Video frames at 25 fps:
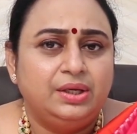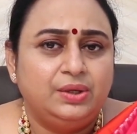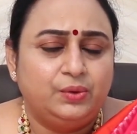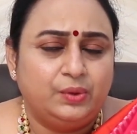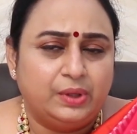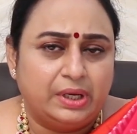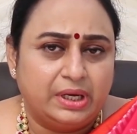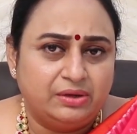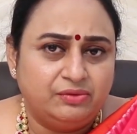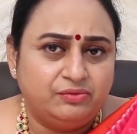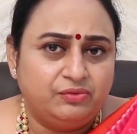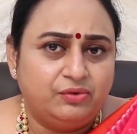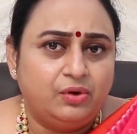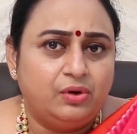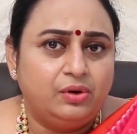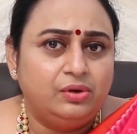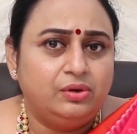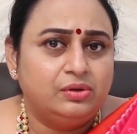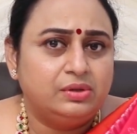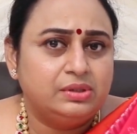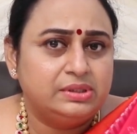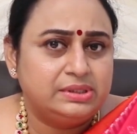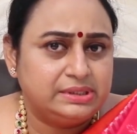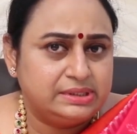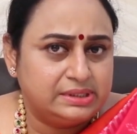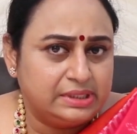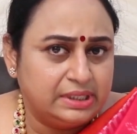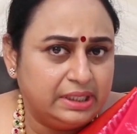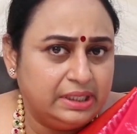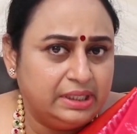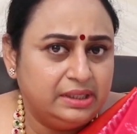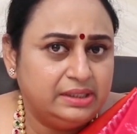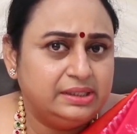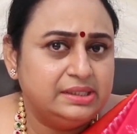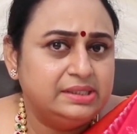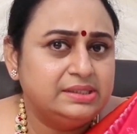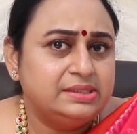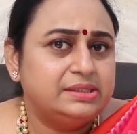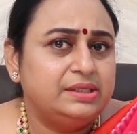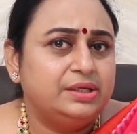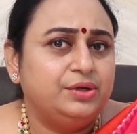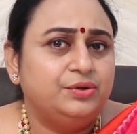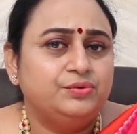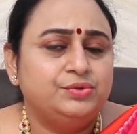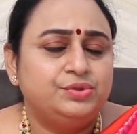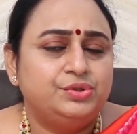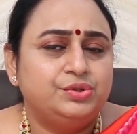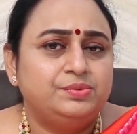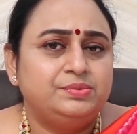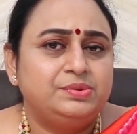You can follow us in this
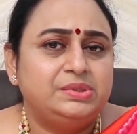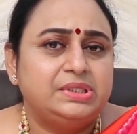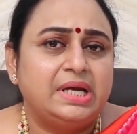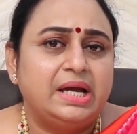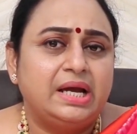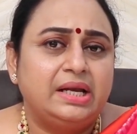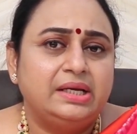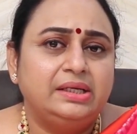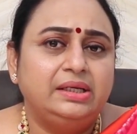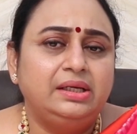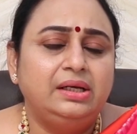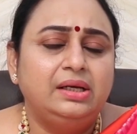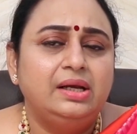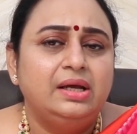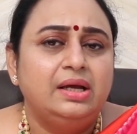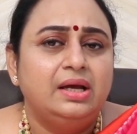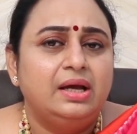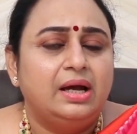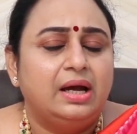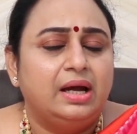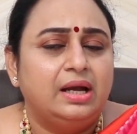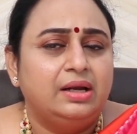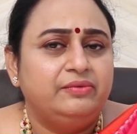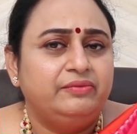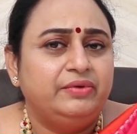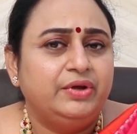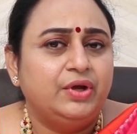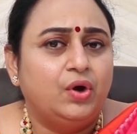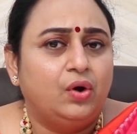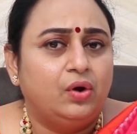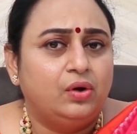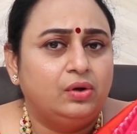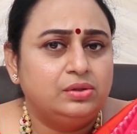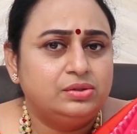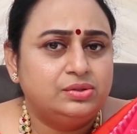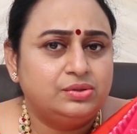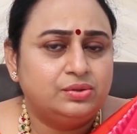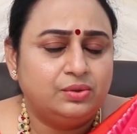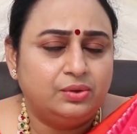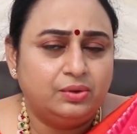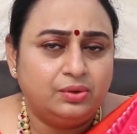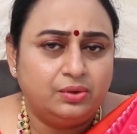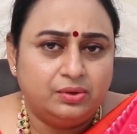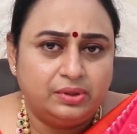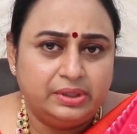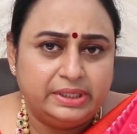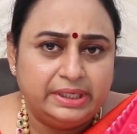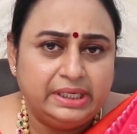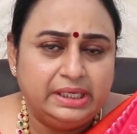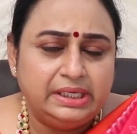YouTube channel, and we
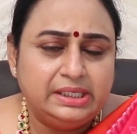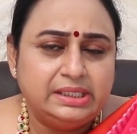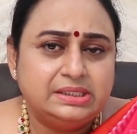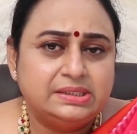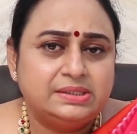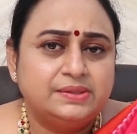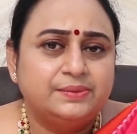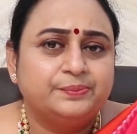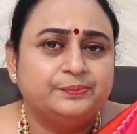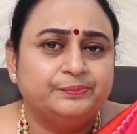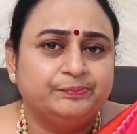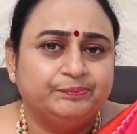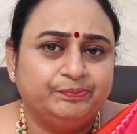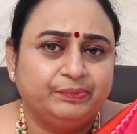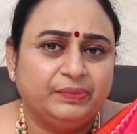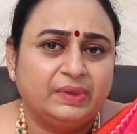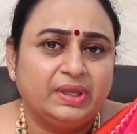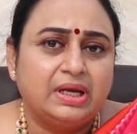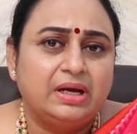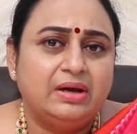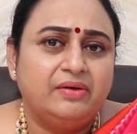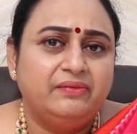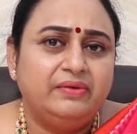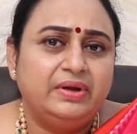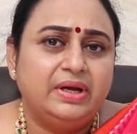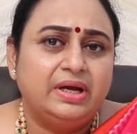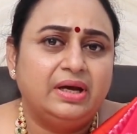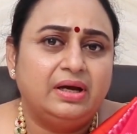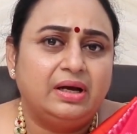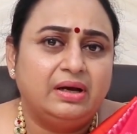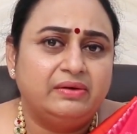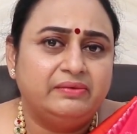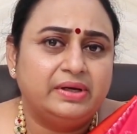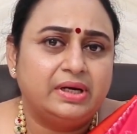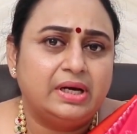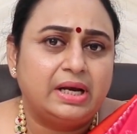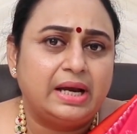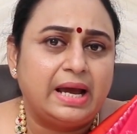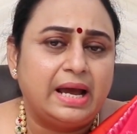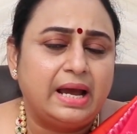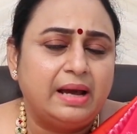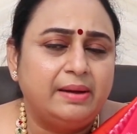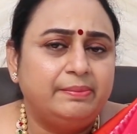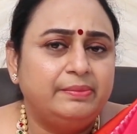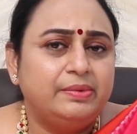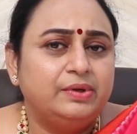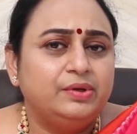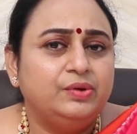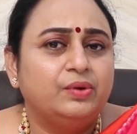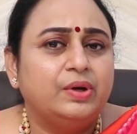also release via our
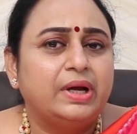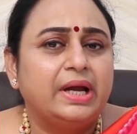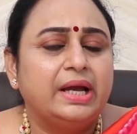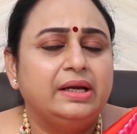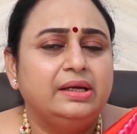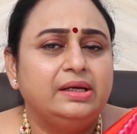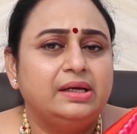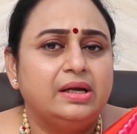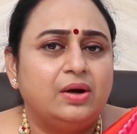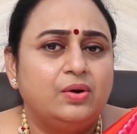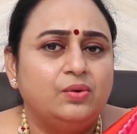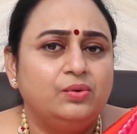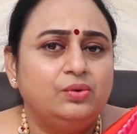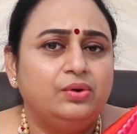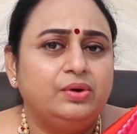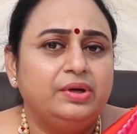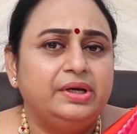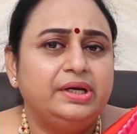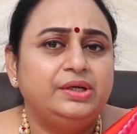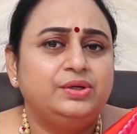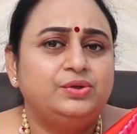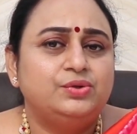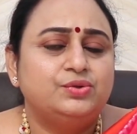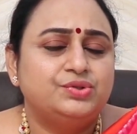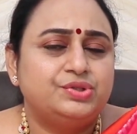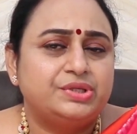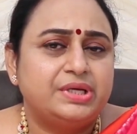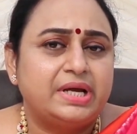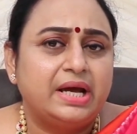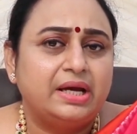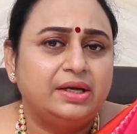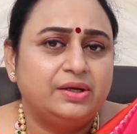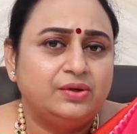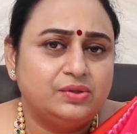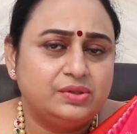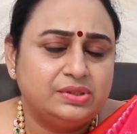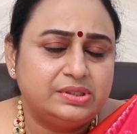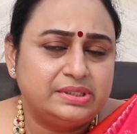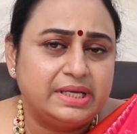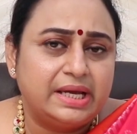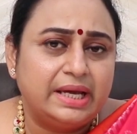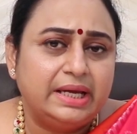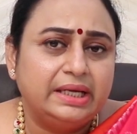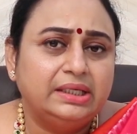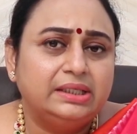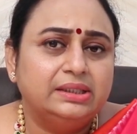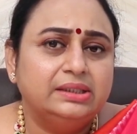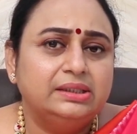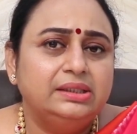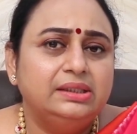app. You can download it to track your
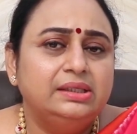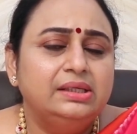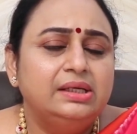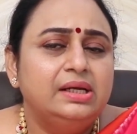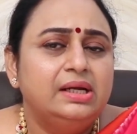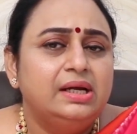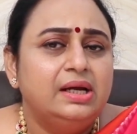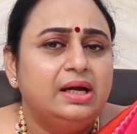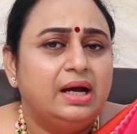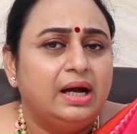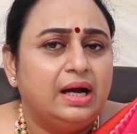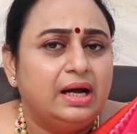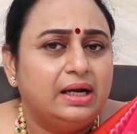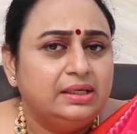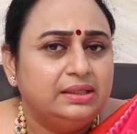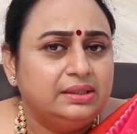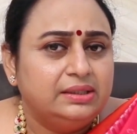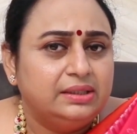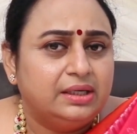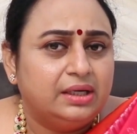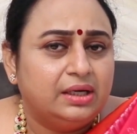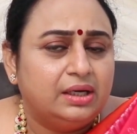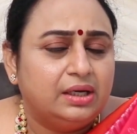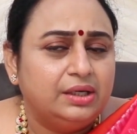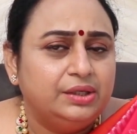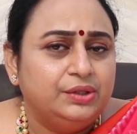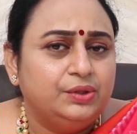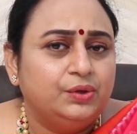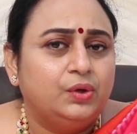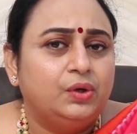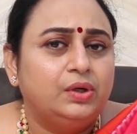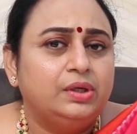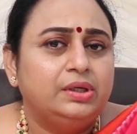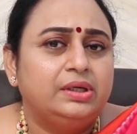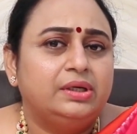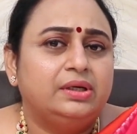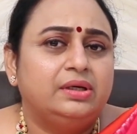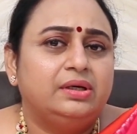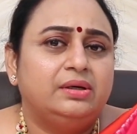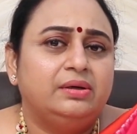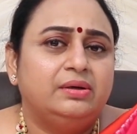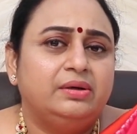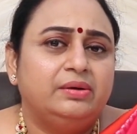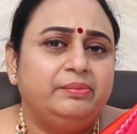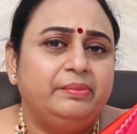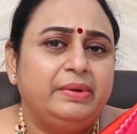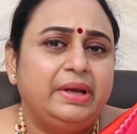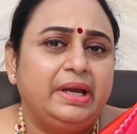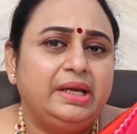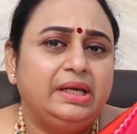cycle and
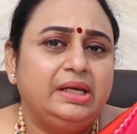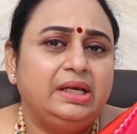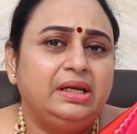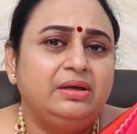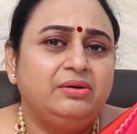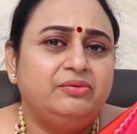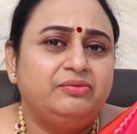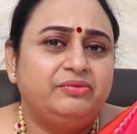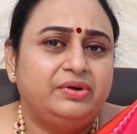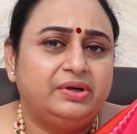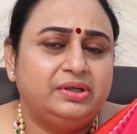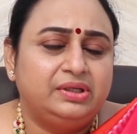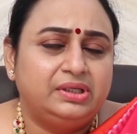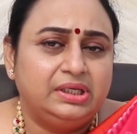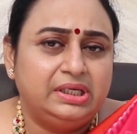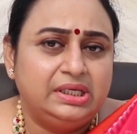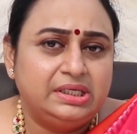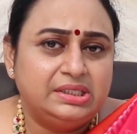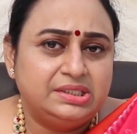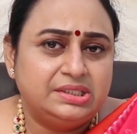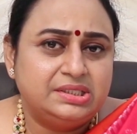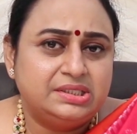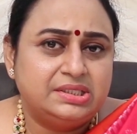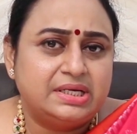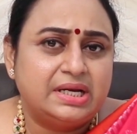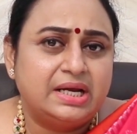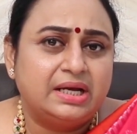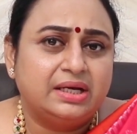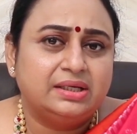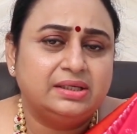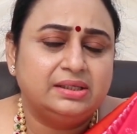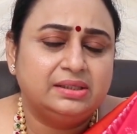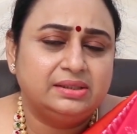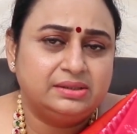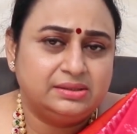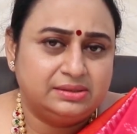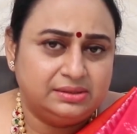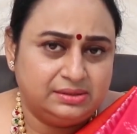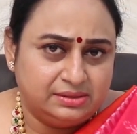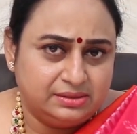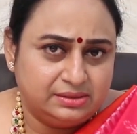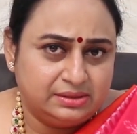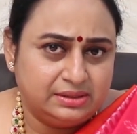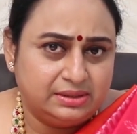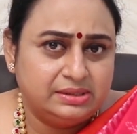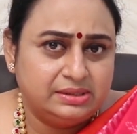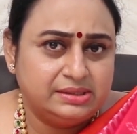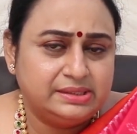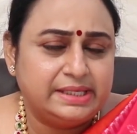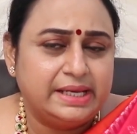your mainly fertility tracker,
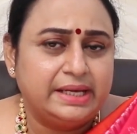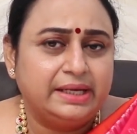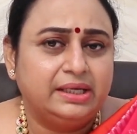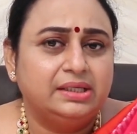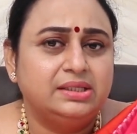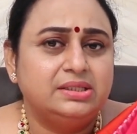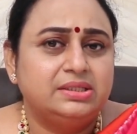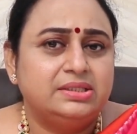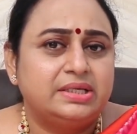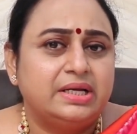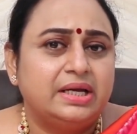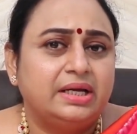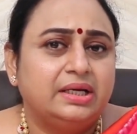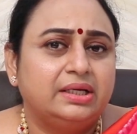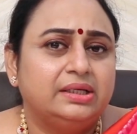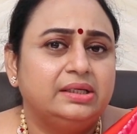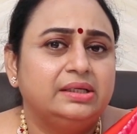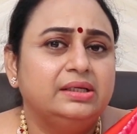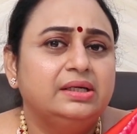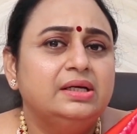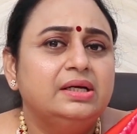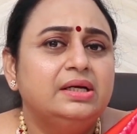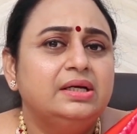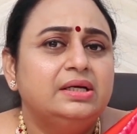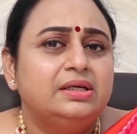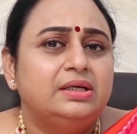cycle tracker.